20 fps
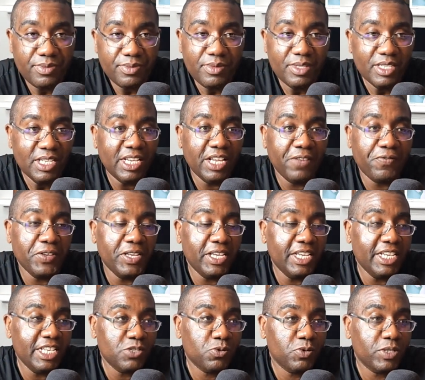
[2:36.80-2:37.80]
If
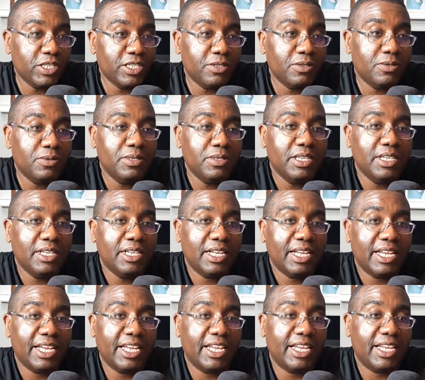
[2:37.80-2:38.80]
Israel
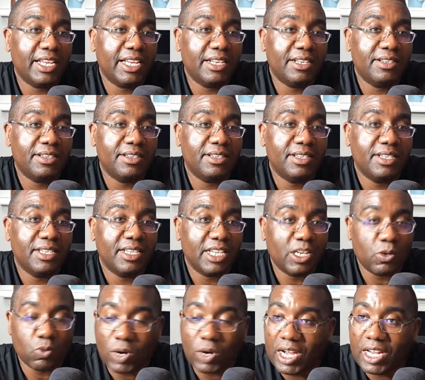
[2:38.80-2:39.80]
and
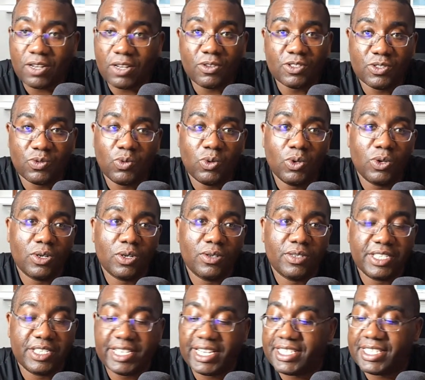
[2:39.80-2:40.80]
Iran goes to war, the
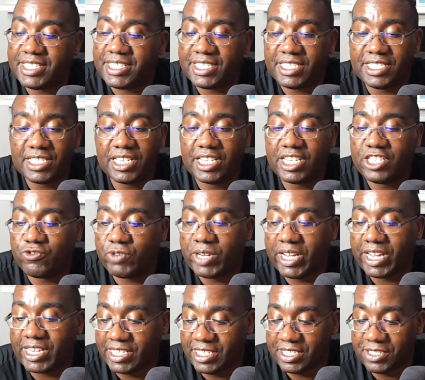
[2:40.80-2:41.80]
United States is going to get
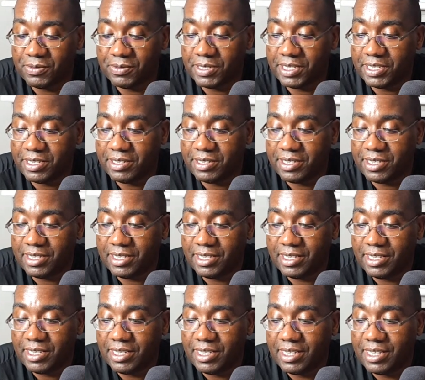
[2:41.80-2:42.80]
dragged into it.
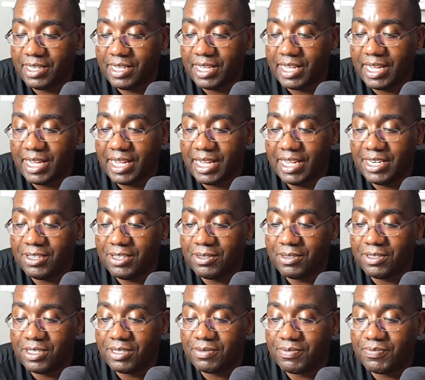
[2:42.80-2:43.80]
I
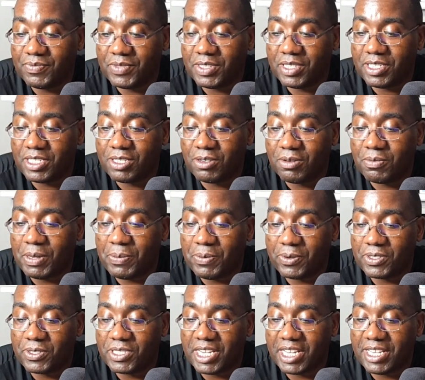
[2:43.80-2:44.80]
know certain people are
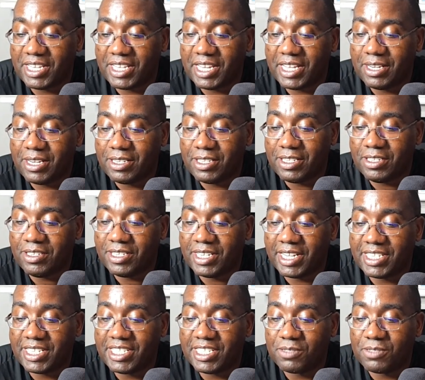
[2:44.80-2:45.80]
saying that the United
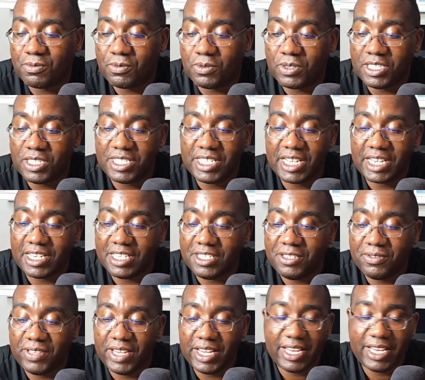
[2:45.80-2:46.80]
States is not going to do
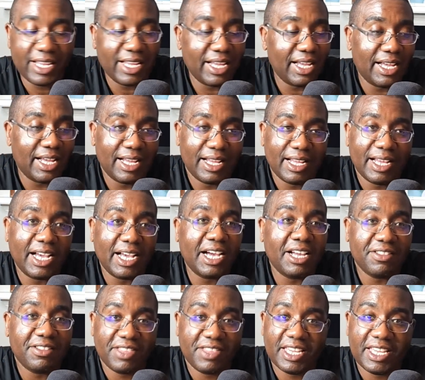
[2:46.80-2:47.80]
that. I
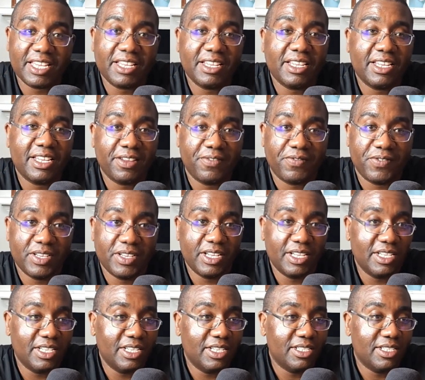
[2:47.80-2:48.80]
think if
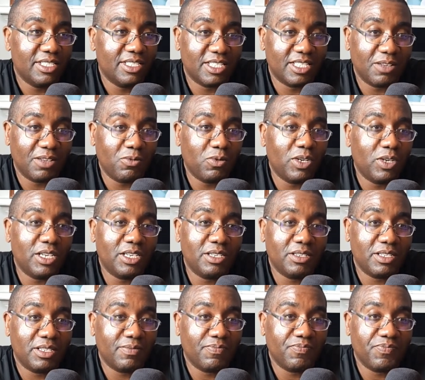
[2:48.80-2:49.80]

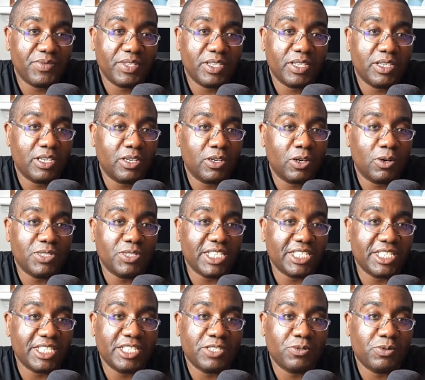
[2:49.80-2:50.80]
someone goes after
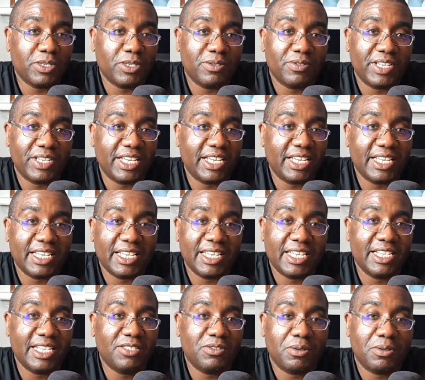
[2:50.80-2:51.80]
Israel, they get
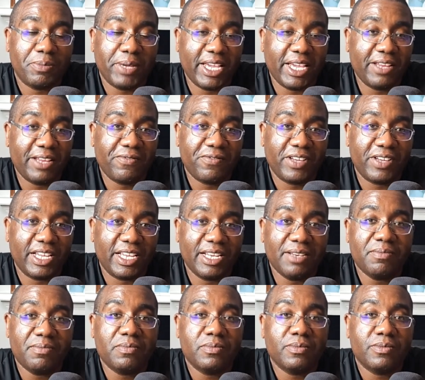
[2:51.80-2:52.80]
into a bad fight.
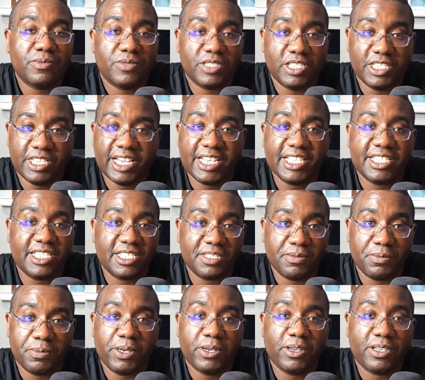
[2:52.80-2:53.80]
The United States of
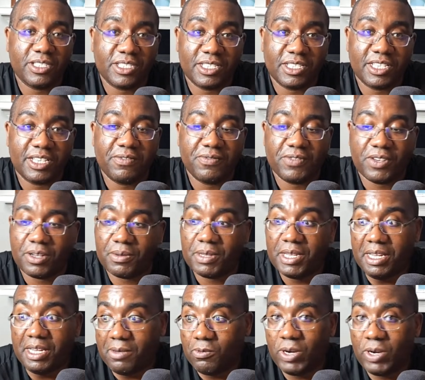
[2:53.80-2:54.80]
America is going to get involved.
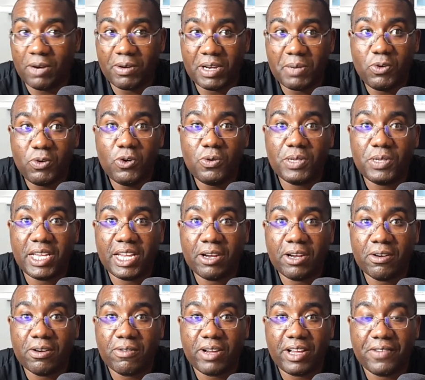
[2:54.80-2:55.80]
We already moved an
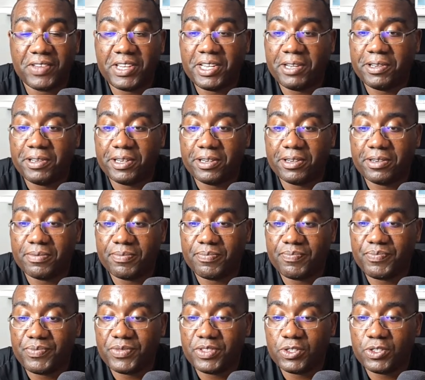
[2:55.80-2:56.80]
aircraft carrier
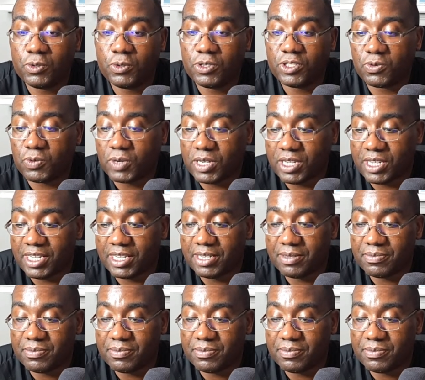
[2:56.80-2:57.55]
towards Iran.